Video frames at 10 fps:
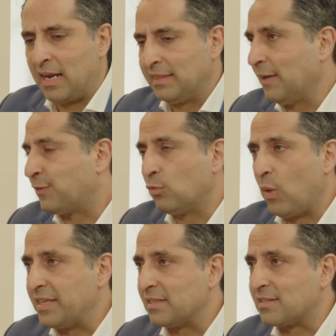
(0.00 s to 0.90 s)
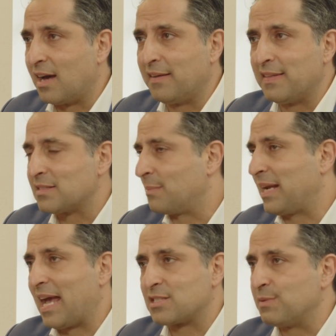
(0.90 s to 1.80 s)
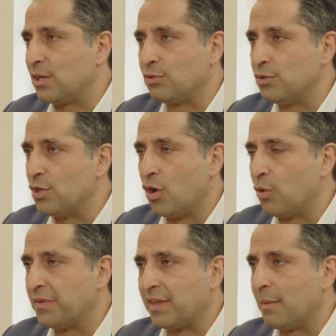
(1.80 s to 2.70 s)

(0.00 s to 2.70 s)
lifted weights a ton, and then somebody asked me to go do yoga with them.